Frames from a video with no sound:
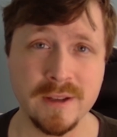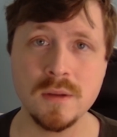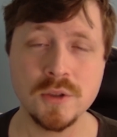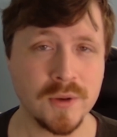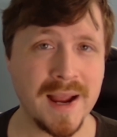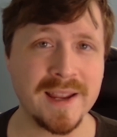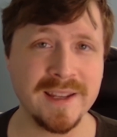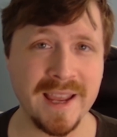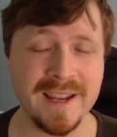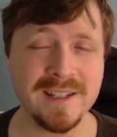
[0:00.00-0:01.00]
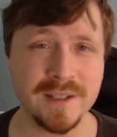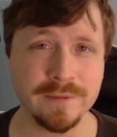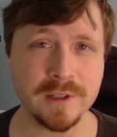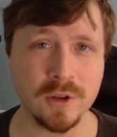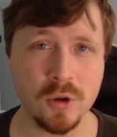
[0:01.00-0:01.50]
Tracking 8
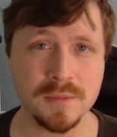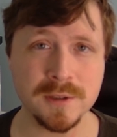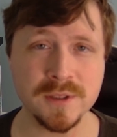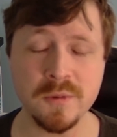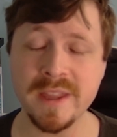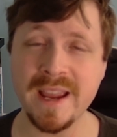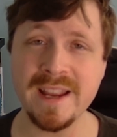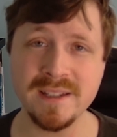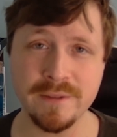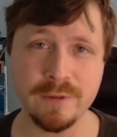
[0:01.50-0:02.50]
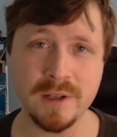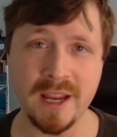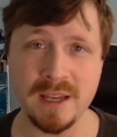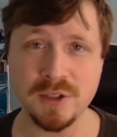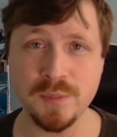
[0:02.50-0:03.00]
different kobolds with 8 different
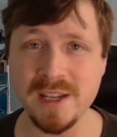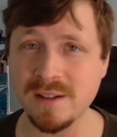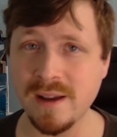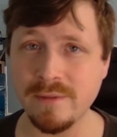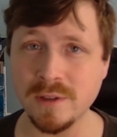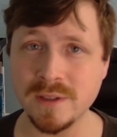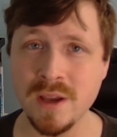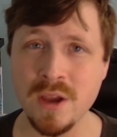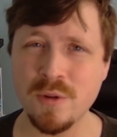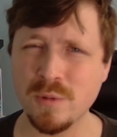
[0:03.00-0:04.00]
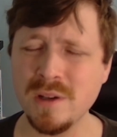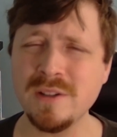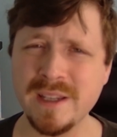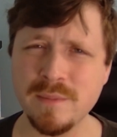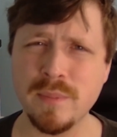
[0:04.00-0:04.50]
HP levels
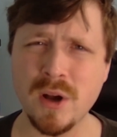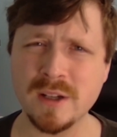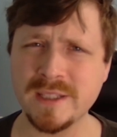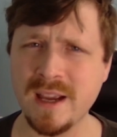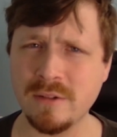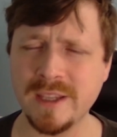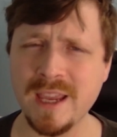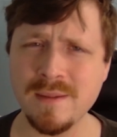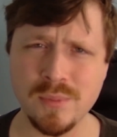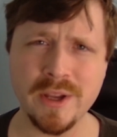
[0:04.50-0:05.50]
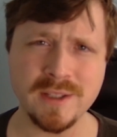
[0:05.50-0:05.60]
really can bog down gameplay